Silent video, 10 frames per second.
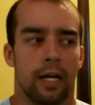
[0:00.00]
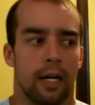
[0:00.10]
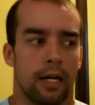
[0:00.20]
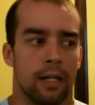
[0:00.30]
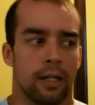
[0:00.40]

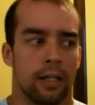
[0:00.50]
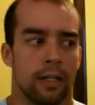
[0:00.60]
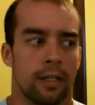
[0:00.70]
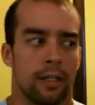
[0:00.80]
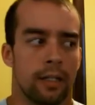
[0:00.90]

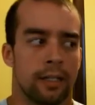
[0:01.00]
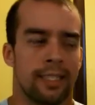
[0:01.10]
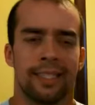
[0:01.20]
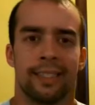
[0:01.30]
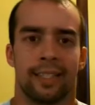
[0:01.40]

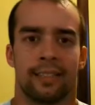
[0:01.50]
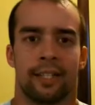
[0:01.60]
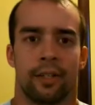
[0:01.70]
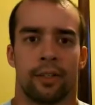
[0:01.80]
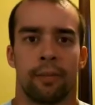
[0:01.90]
it didn't
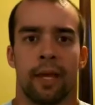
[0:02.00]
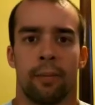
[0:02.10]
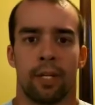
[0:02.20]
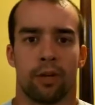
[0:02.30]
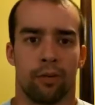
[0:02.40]
necessarily
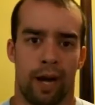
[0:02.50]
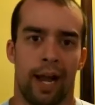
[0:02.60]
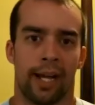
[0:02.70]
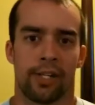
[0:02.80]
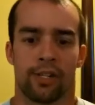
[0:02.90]
make me
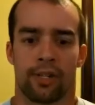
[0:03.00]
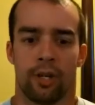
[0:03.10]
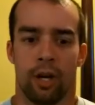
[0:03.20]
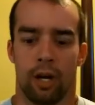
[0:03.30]
crash,